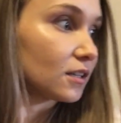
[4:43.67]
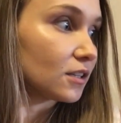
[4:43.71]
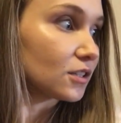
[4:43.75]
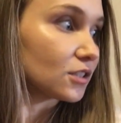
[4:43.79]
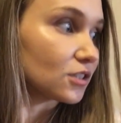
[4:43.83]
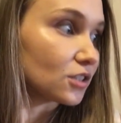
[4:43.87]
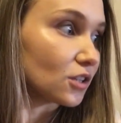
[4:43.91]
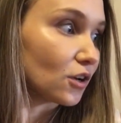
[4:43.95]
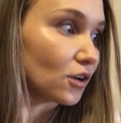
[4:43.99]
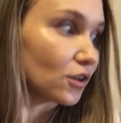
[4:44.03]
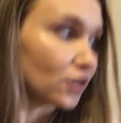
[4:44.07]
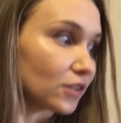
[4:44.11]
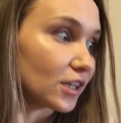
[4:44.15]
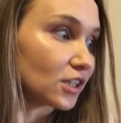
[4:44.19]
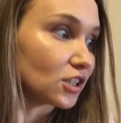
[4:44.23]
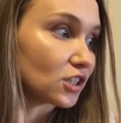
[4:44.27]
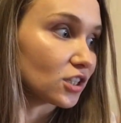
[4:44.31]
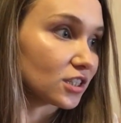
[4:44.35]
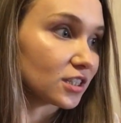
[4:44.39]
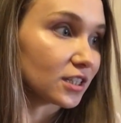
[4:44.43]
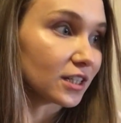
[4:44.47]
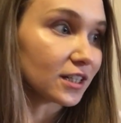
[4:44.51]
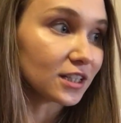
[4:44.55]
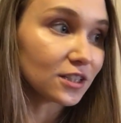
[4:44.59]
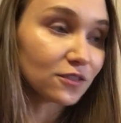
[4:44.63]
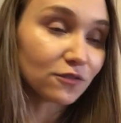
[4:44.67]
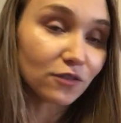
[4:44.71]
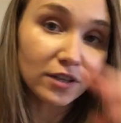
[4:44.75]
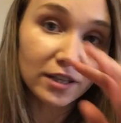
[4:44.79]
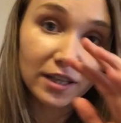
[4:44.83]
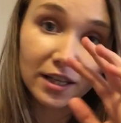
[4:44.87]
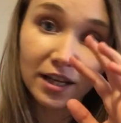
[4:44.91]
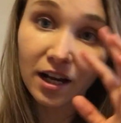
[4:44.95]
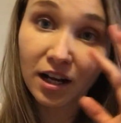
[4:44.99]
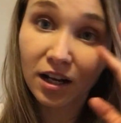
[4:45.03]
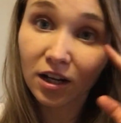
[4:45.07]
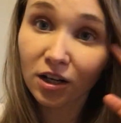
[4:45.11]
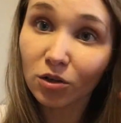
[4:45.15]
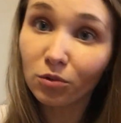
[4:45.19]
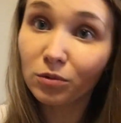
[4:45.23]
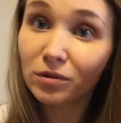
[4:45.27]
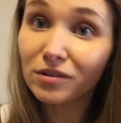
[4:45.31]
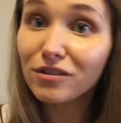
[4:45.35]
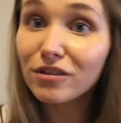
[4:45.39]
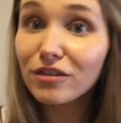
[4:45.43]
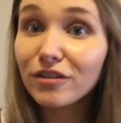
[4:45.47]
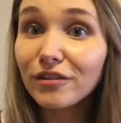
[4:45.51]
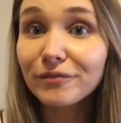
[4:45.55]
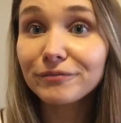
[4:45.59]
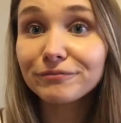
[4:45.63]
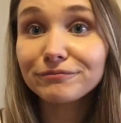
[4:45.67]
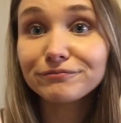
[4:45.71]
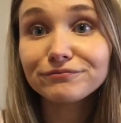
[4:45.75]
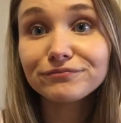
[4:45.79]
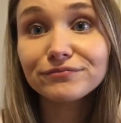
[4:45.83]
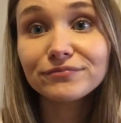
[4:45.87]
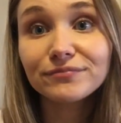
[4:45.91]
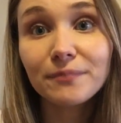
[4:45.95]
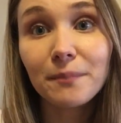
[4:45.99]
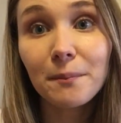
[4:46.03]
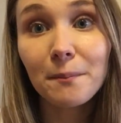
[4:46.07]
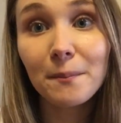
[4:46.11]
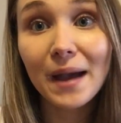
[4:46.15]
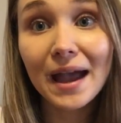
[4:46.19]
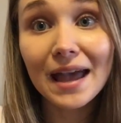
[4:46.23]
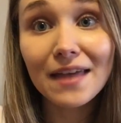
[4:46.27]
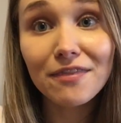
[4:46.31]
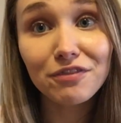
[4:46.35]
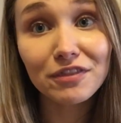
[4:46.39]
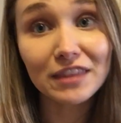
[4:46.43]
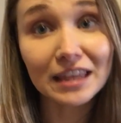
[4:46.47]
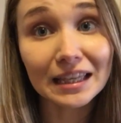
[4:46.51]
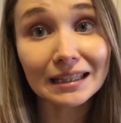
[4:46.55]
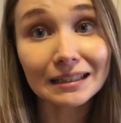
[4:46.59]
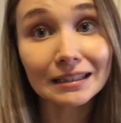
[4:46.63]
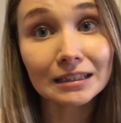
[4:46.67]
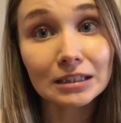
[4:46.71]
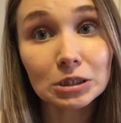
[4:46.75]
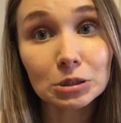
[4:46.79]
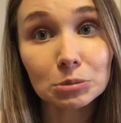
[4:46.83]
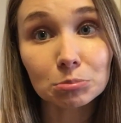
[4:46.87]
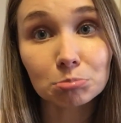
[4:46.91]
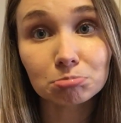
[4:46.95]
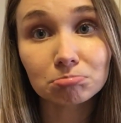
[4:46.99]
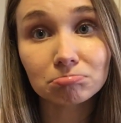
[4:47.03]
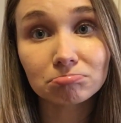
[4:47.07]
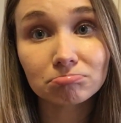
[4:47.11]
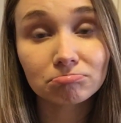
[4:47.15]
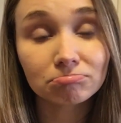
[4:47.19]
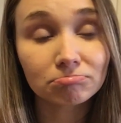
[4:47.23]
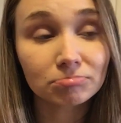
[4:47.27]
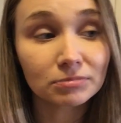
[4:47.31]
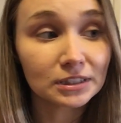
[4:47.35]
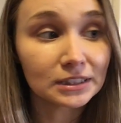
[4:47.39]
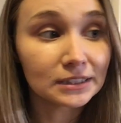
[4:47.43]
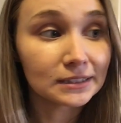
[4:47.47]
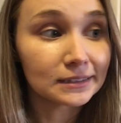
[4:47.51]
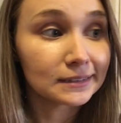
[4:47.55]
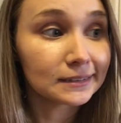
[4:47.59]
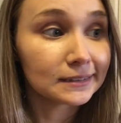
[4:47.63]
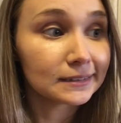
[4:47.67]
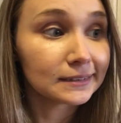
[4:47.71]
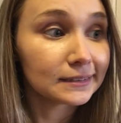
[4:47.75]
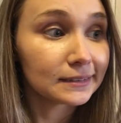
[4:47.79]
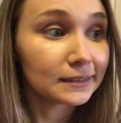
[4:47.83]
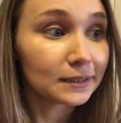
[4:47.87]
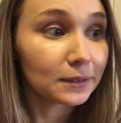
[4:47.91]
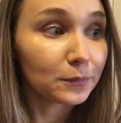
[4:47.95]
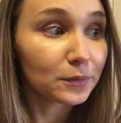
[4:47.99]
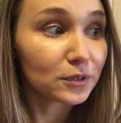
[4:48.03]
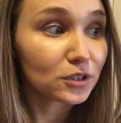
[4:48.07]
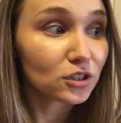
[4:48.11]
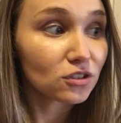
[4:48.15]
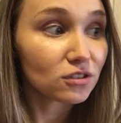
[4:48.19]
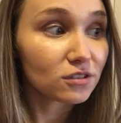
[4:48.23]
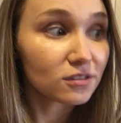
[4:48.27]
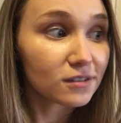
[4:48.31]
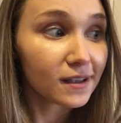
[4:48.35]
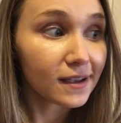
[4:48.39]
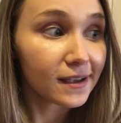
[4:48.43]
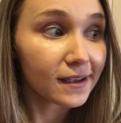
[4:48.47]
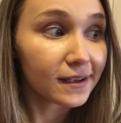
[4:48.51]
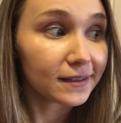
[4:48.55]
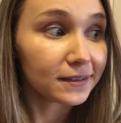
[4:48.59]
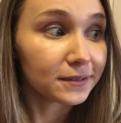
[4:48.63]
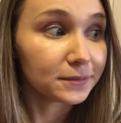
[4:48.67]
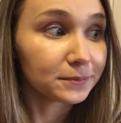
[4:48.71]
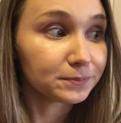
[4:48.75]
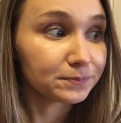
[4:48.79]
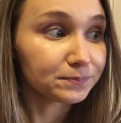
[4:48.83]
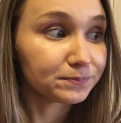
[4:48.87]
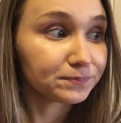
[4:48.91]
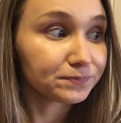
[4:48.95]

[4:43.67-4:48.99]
So they just satisfy their hunger with bad things, which is sad.